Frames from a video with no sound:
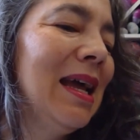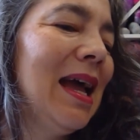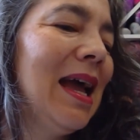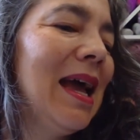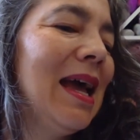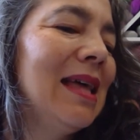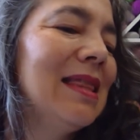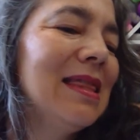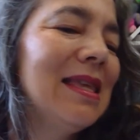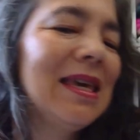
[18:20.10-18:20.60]

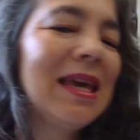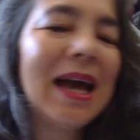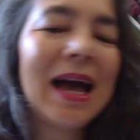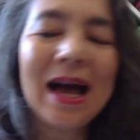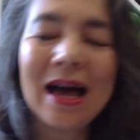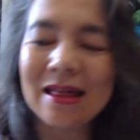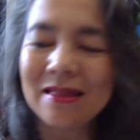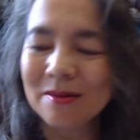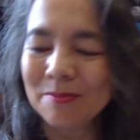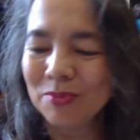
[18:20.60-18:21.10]
And the
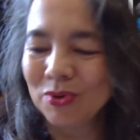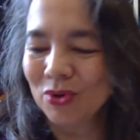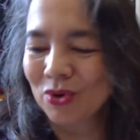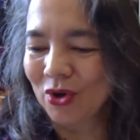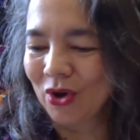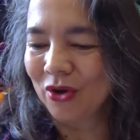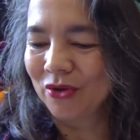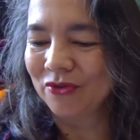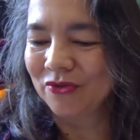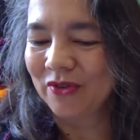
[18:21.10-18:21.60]
other
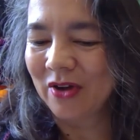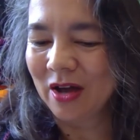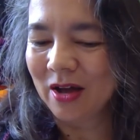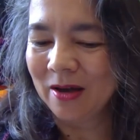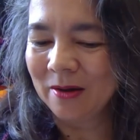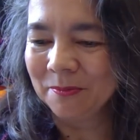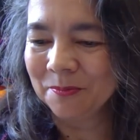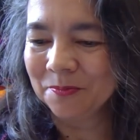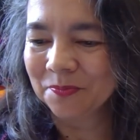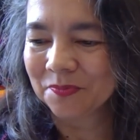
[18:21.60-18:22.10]

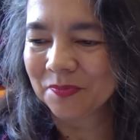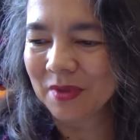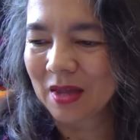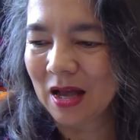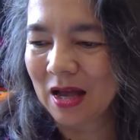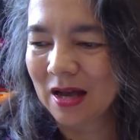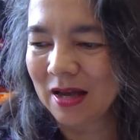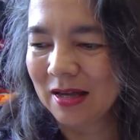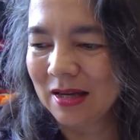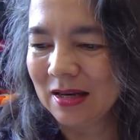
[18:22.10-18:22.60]
pullover
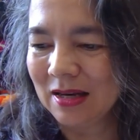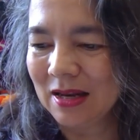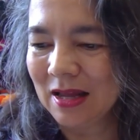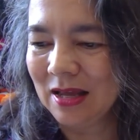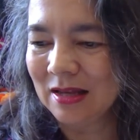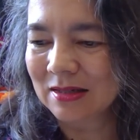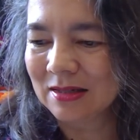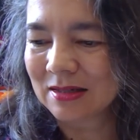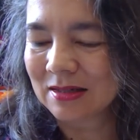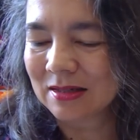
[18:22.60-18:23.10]
I
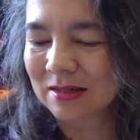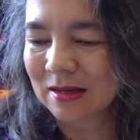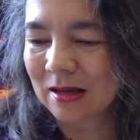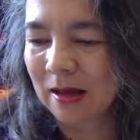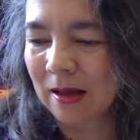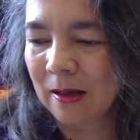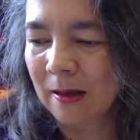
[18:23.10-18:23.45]
knit,